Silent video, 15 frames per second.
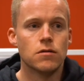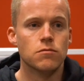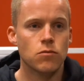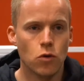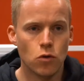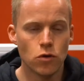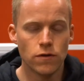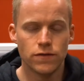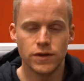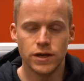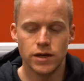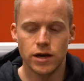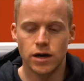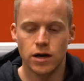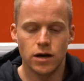more of
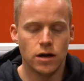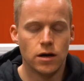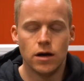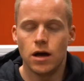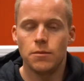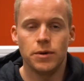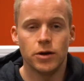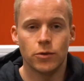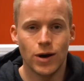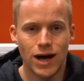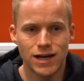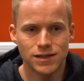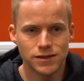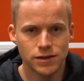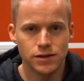the amino
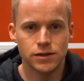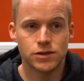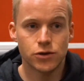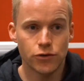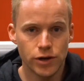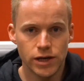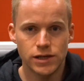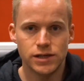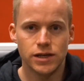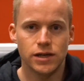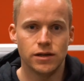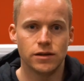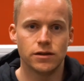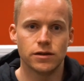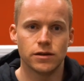acids,
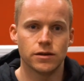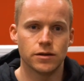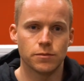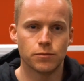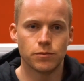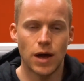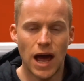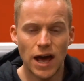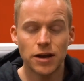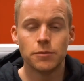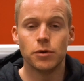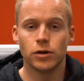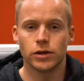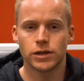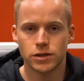creatine, the
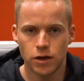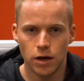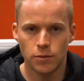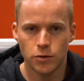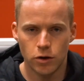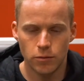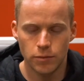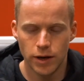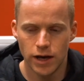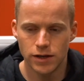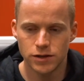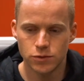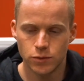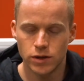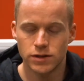anabolic type
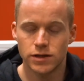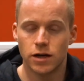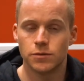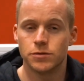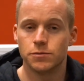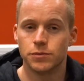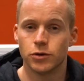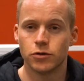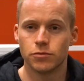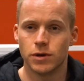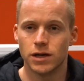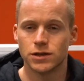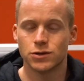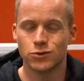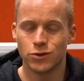compounds, the ones that help to build
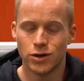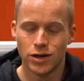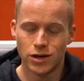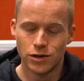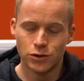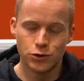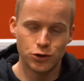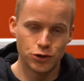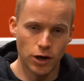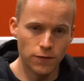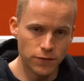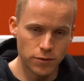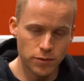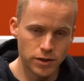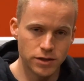muscle,
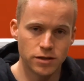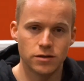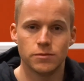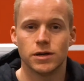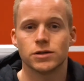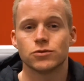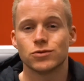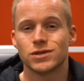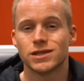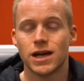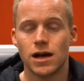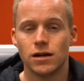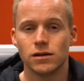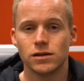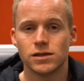shove them into the muscle
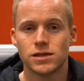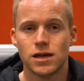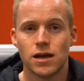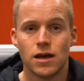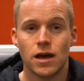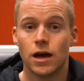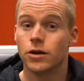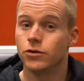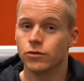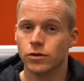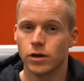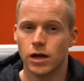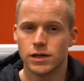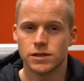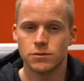cells and
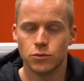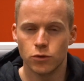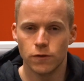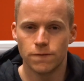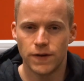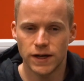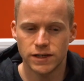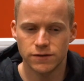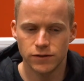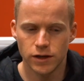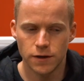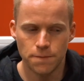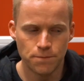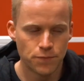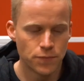utilize them more effectively.